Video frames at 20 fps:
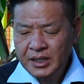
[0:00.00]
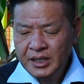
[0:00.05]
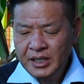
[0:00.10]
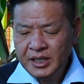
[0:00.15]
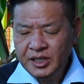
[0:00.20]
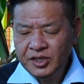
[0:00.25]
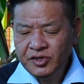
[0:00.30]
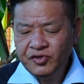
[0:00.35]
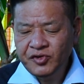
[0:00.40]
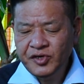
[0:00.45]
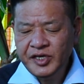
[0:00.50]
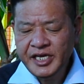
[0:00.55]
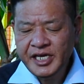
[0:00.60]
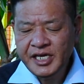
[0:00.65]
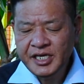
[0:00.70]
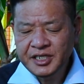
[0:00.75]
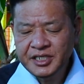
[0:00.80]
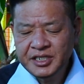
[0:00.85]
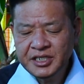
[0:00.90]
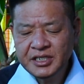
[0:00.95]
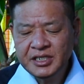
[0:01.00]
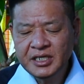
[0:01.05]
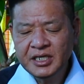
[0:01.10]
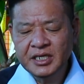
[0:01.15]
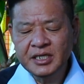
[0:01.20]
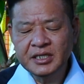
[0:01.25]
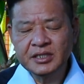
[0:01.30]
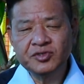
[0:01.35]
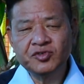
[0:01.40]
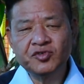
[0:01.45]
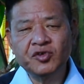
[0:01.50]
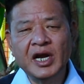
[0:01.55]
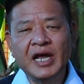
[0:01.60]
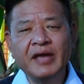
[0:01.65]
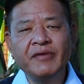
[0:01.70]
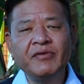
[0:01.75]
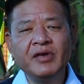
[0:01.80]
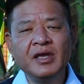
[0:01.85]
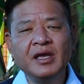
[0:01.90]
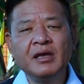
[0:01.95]
in creating a
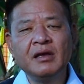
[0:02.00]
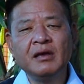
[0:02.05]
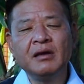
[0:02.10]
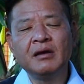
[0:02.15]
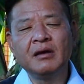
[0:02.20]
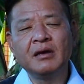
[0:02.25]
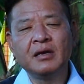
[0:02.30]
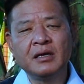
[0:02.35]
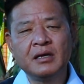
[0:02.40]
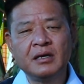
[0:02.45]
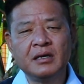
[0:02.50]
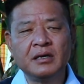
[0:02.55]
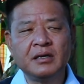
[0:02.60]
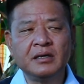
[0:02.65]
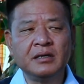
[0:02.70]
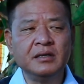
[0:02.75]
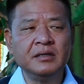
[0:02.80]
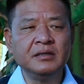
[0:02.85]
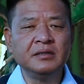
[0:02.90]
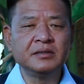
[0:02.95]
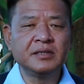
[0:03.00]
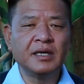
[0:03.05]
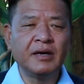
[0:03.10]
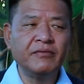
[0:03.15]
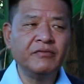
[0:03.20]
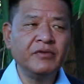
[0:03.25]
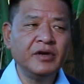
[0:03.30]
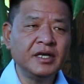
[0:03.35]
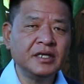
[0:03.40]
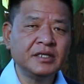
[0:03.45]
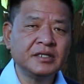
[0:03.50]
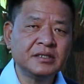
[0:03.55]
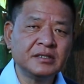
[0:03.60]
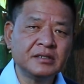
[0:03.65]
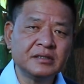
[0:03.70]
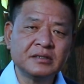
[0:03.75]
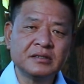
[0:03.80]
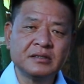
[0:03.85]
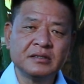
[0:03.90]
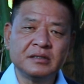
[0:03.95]
thriving, in some
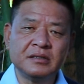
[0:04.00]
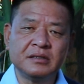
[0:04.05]
ways,